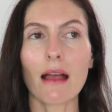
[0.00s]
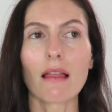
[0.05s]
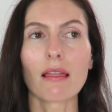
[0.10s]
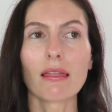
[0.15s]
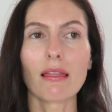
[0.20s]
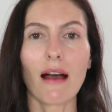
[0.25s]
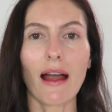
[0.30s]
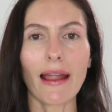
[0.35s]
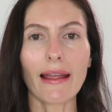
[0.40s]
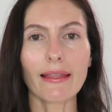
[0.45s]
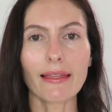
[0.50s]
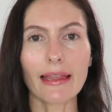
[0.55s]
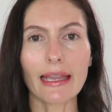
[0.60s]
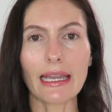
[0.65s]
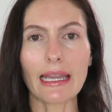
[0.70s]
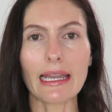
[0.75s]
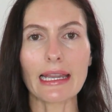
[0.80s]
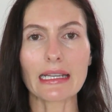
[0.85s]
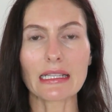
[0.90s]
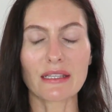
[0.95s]

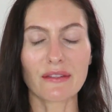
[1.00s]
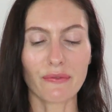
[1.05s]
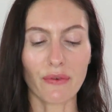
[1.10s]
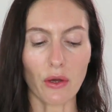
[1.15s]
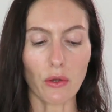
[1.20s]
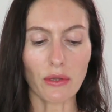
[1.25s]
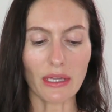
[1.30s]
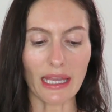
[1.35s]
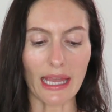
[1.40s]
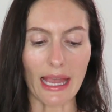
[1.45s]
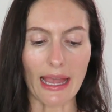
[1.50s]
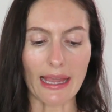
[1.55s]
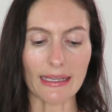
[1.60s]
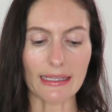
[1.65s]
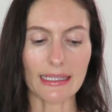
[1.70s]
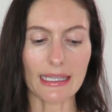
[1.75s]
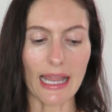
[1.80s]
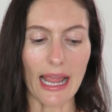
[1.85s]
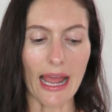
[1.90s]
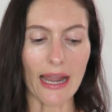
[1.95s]
lightly exfoliate,